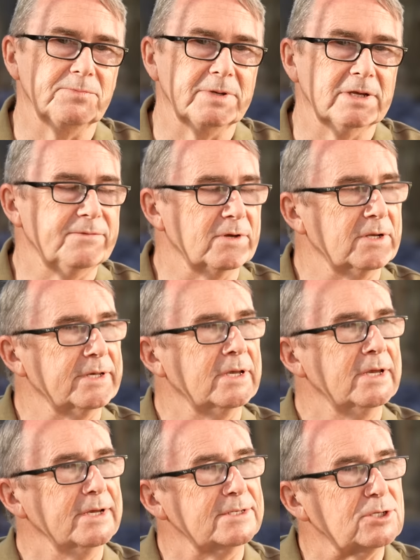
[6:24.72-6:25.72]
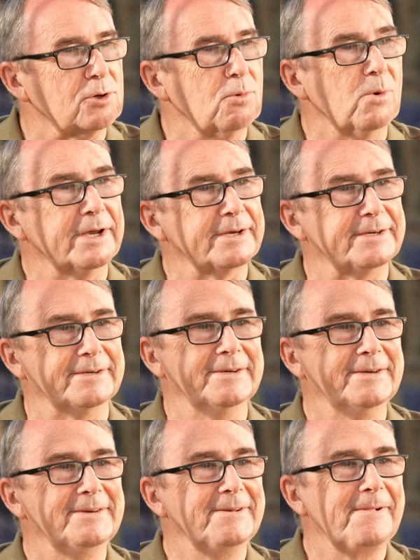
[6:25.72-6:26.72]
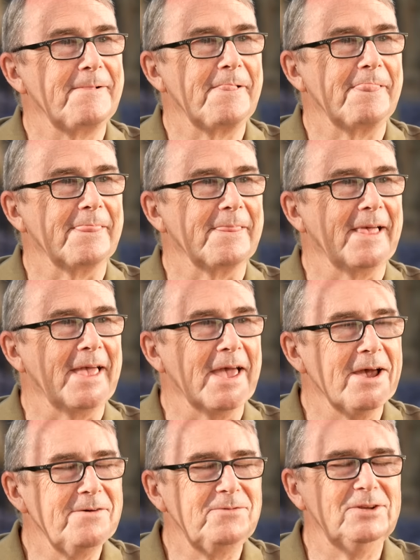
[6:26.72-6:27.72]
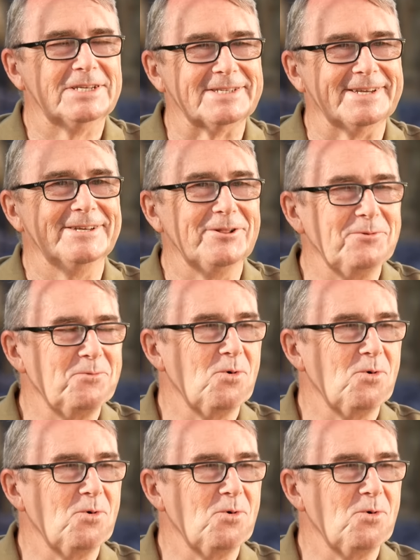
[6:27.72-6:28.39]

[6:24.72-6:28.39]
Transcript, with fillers: them perfectly, it's quirky. Every single